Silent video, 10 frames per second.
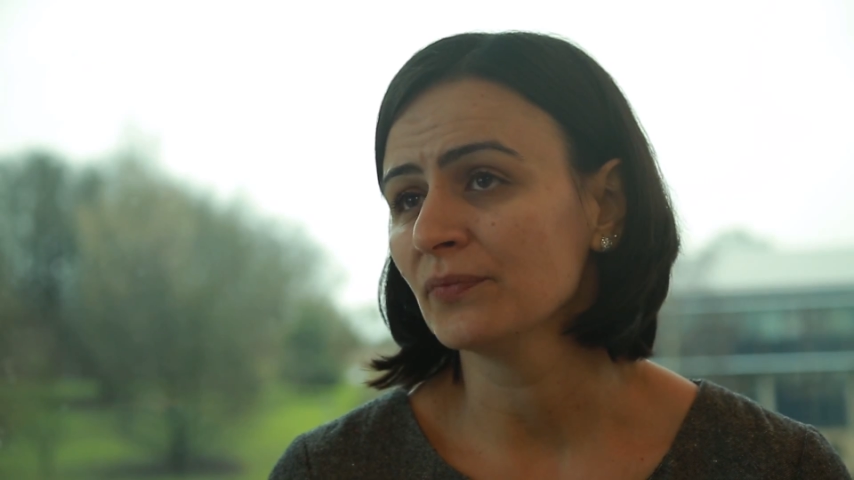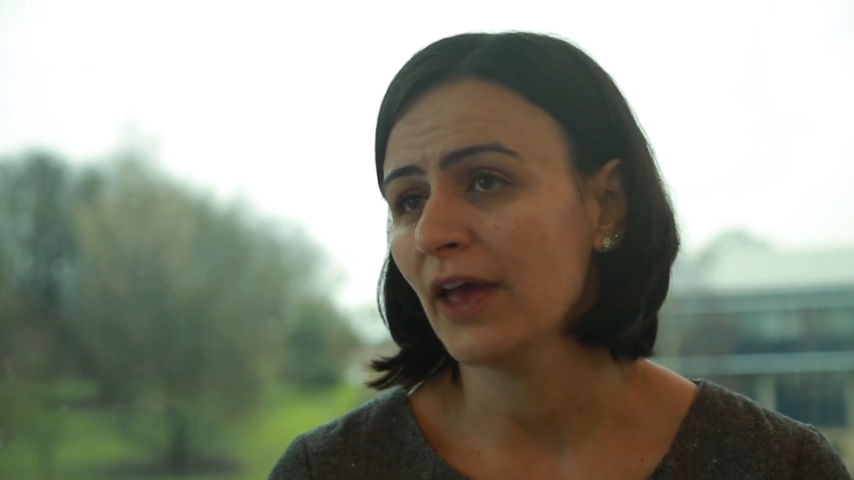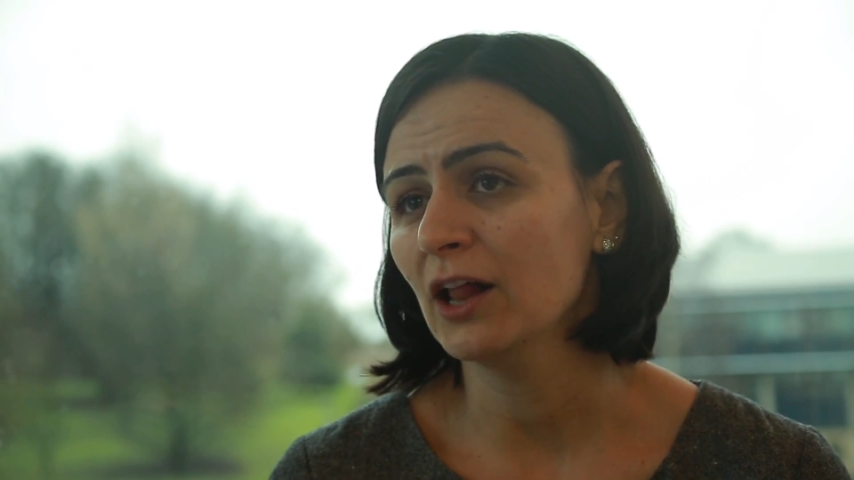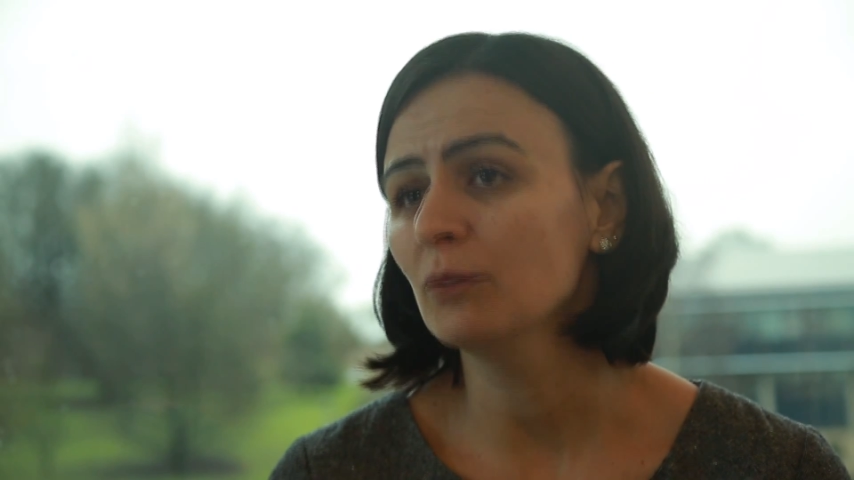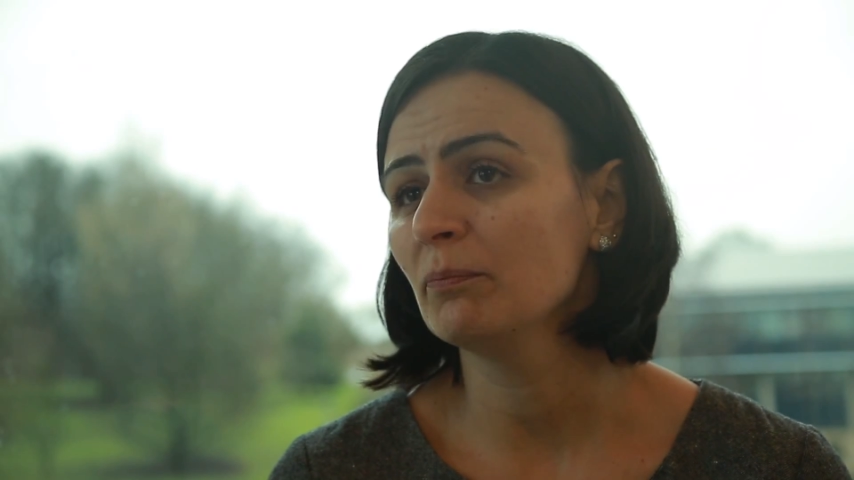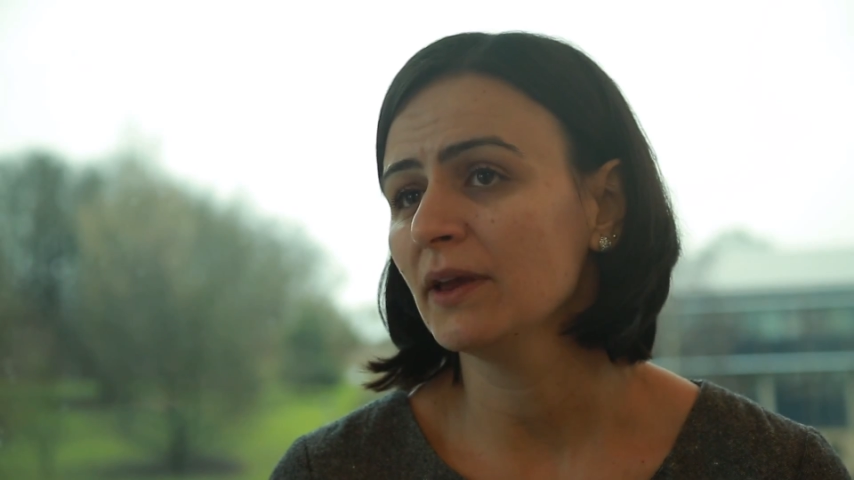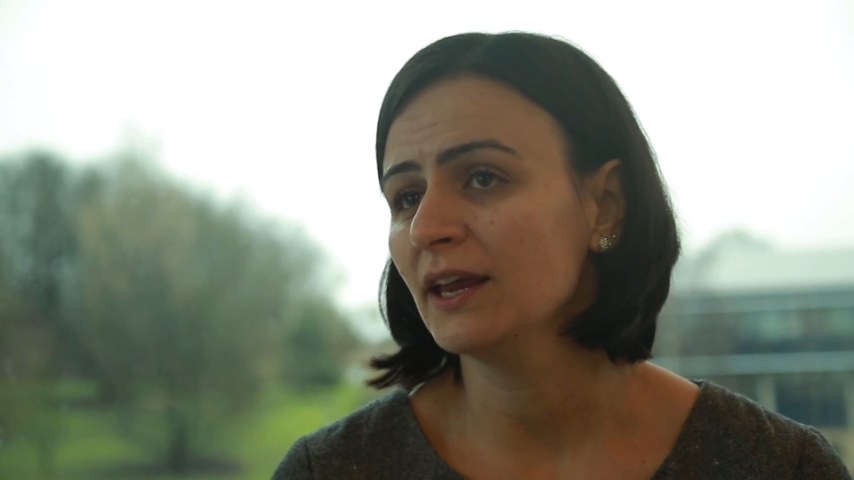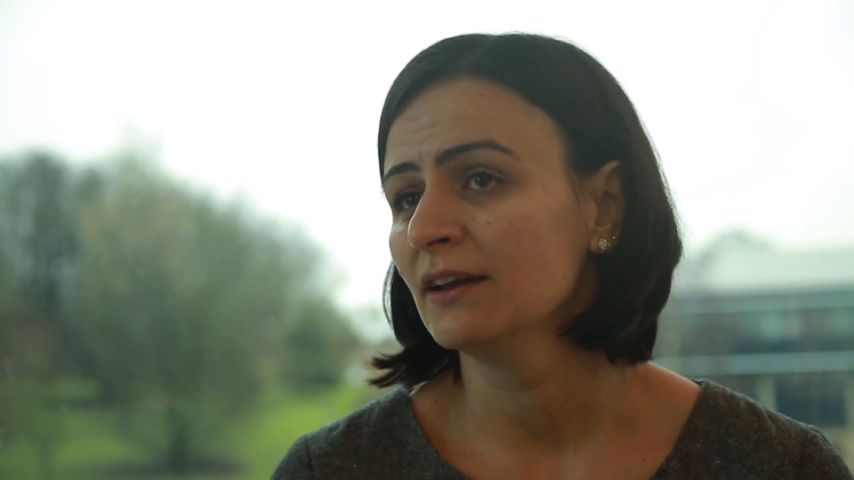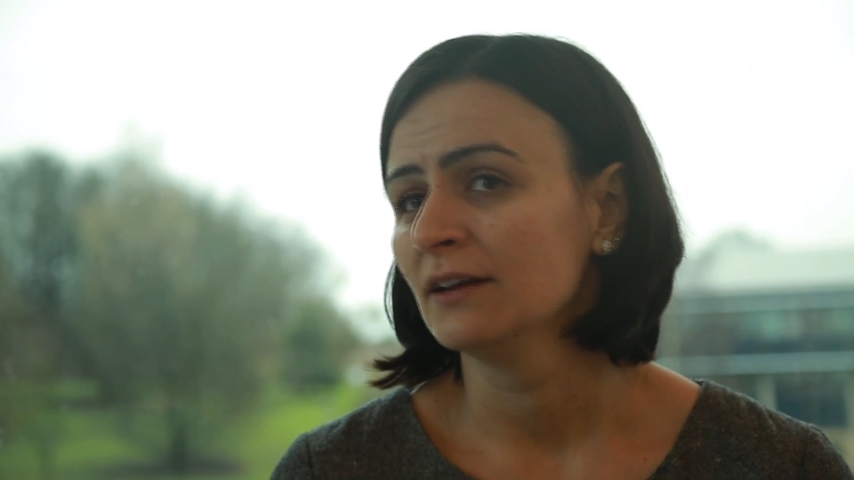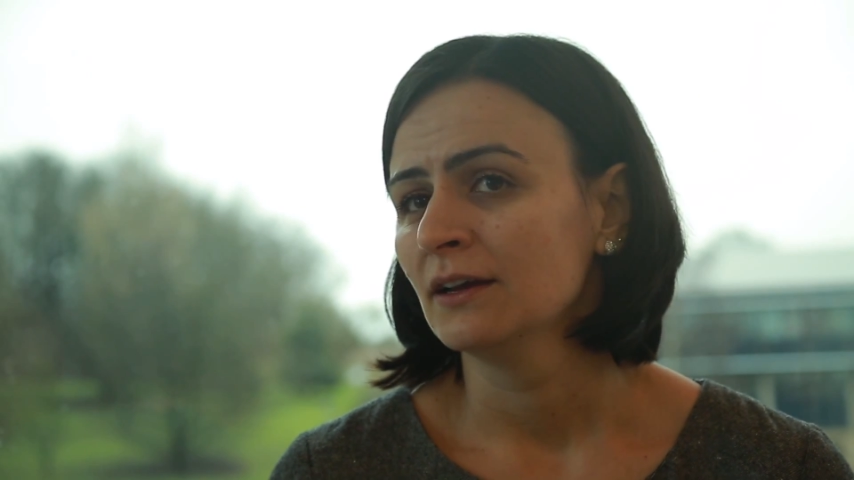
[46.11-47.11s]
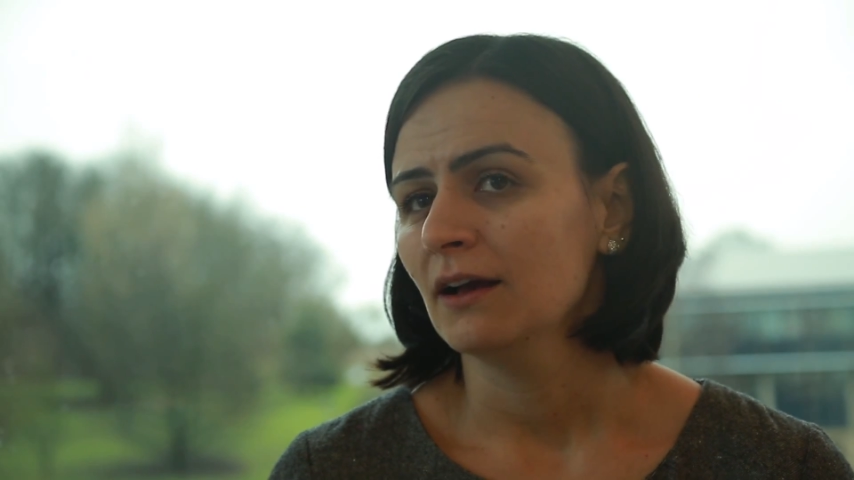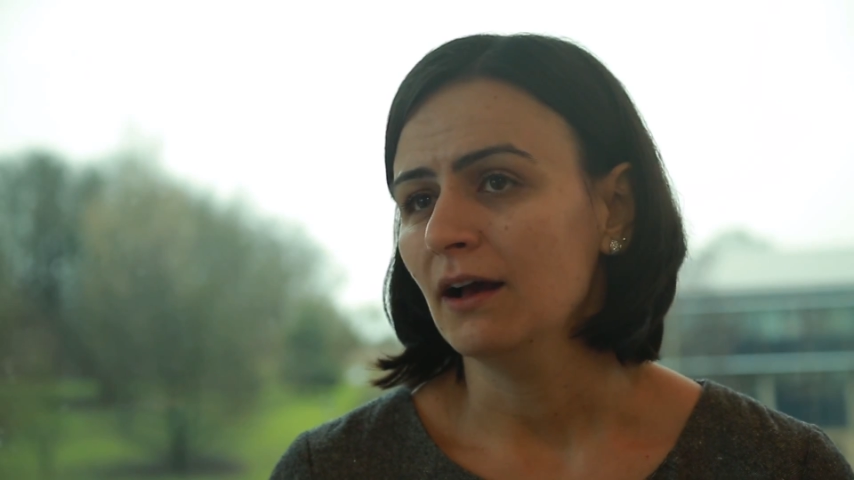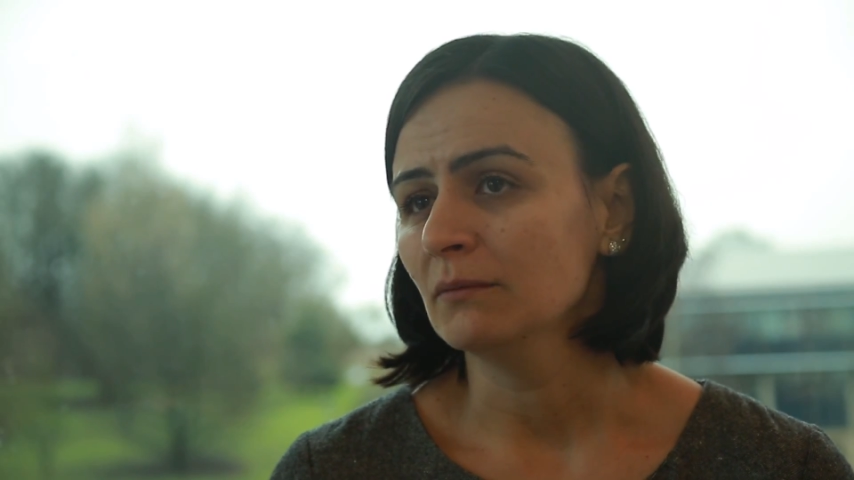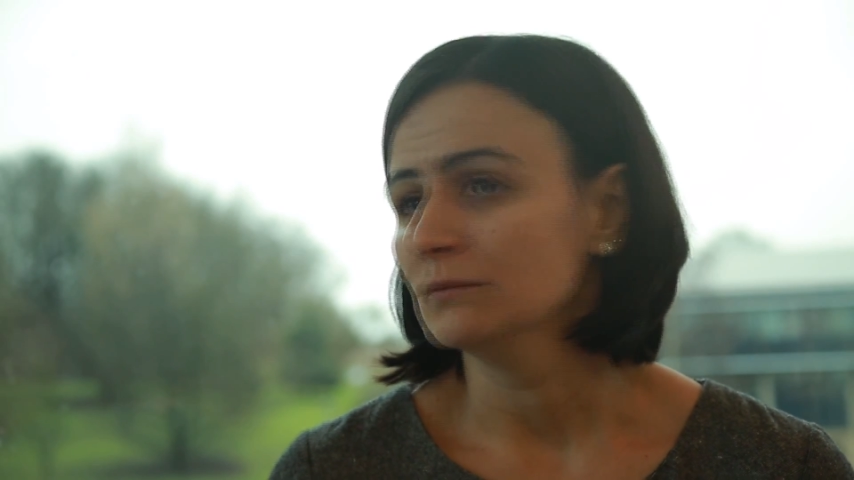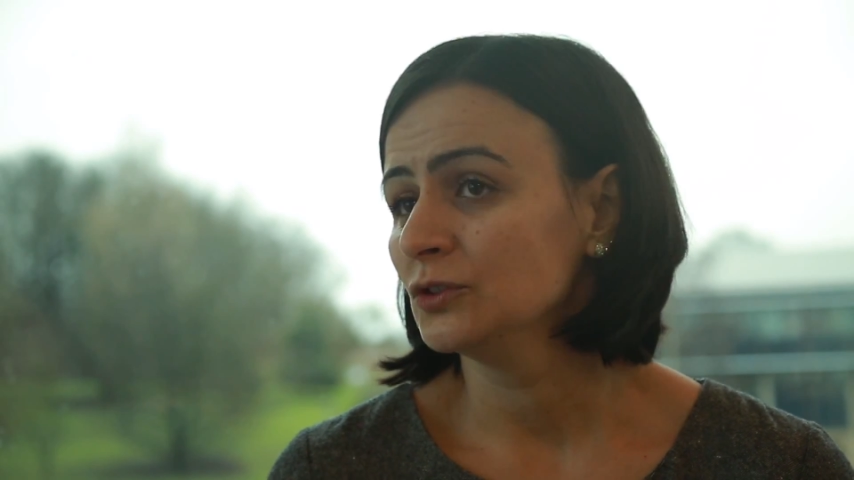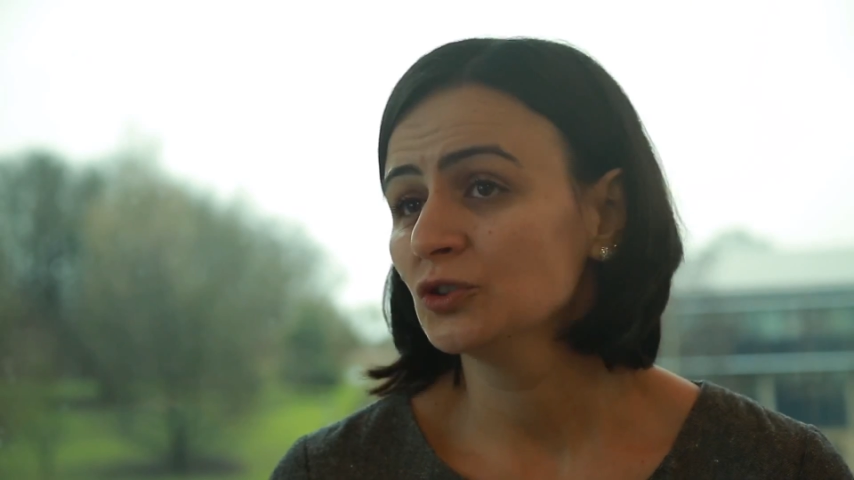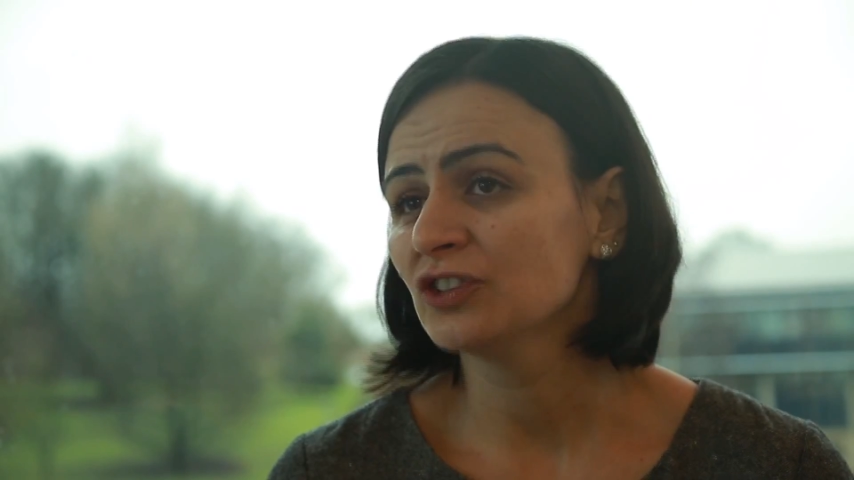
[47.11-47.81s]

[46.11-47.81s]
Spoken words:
help me do